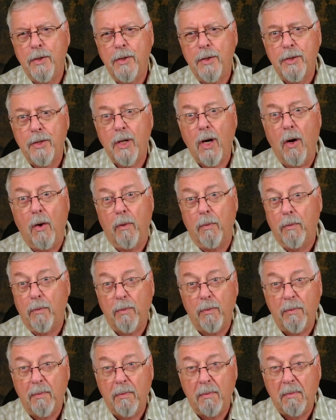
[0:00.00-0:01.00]
So
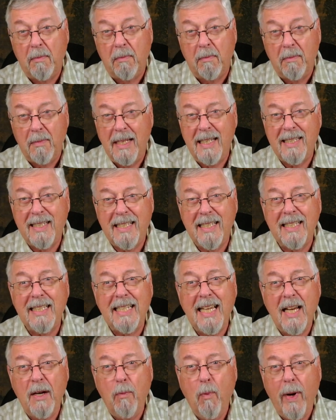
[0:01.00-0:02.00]
it's the
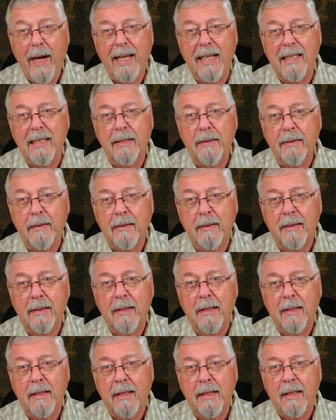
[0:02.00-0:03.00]
same weight.
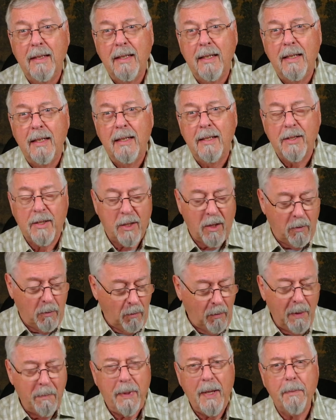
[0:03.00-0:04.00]
So
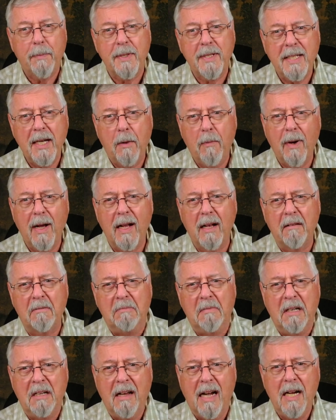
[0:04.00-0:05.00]
when people say, well,
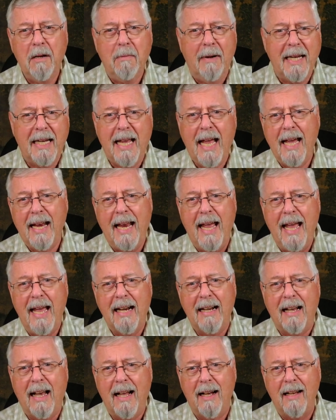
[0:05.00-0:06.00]
a 9-weight can't
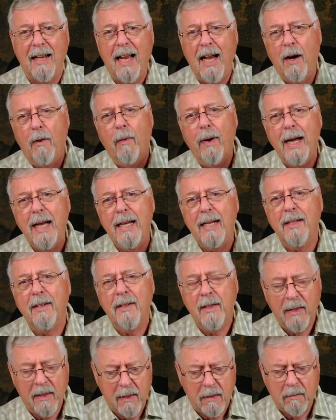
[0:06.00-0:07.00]
handle all that weight,
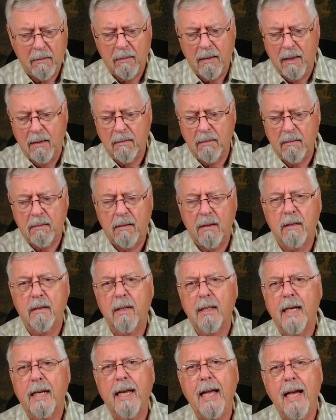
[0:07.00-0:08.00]
well, you
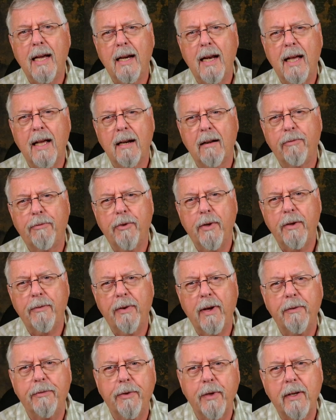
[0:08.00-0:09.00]
think they can't handle
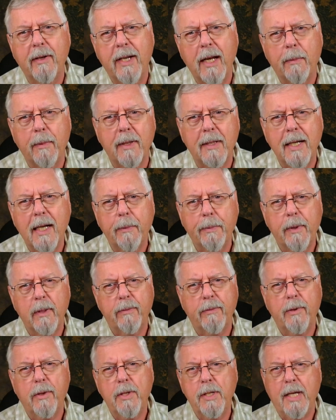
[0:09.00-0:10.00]
45-foot of double taper?
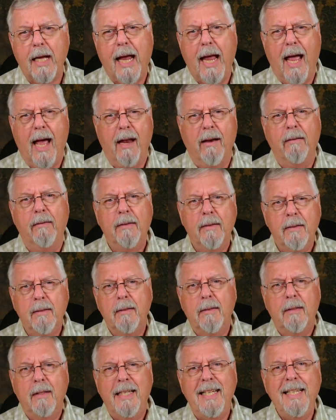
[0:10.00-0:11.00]
Of course they can.
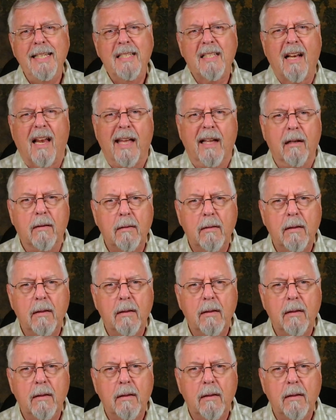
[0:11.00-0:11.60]
Easily.